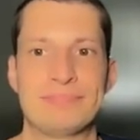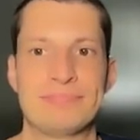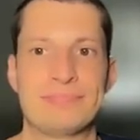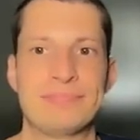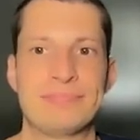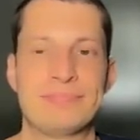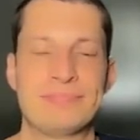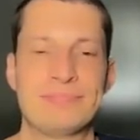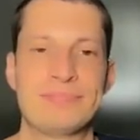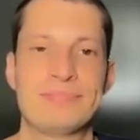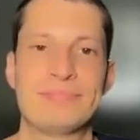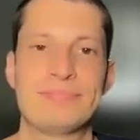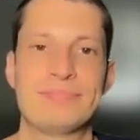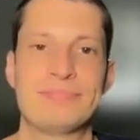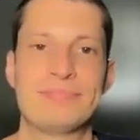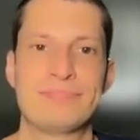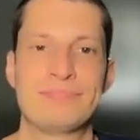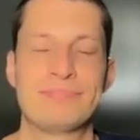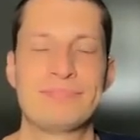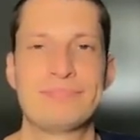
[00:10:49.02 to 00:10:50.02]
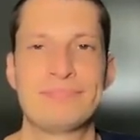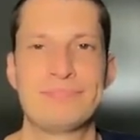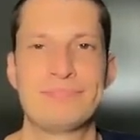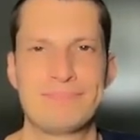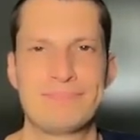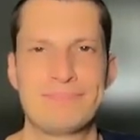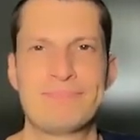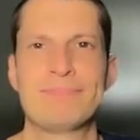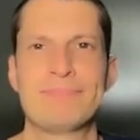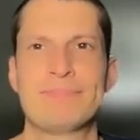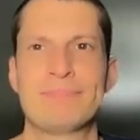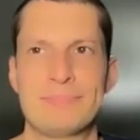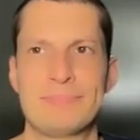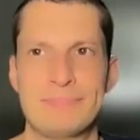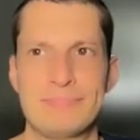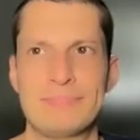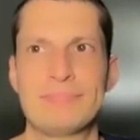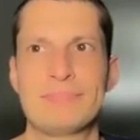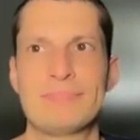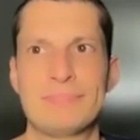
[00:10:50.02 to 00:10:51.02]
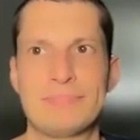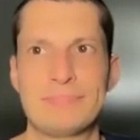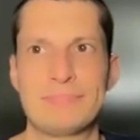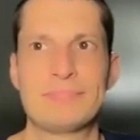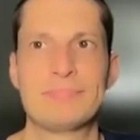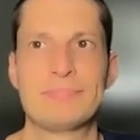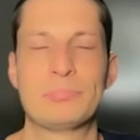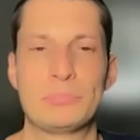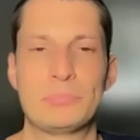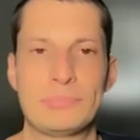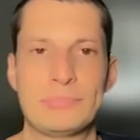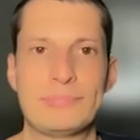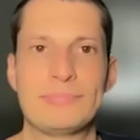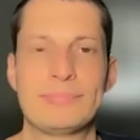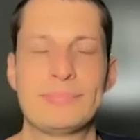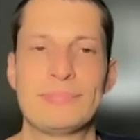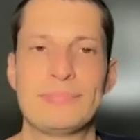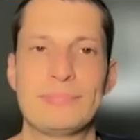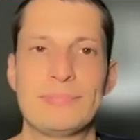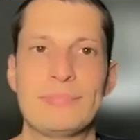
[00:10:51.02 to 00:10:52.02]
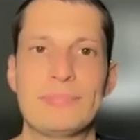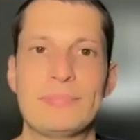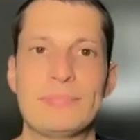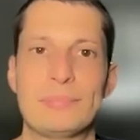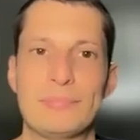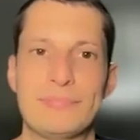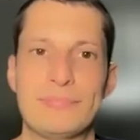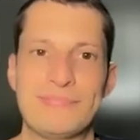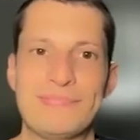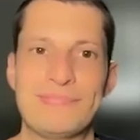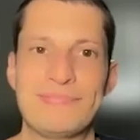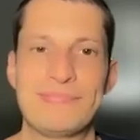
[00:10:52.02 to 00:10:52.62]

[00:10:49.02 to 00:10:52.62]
No words are spoken by the person on screen.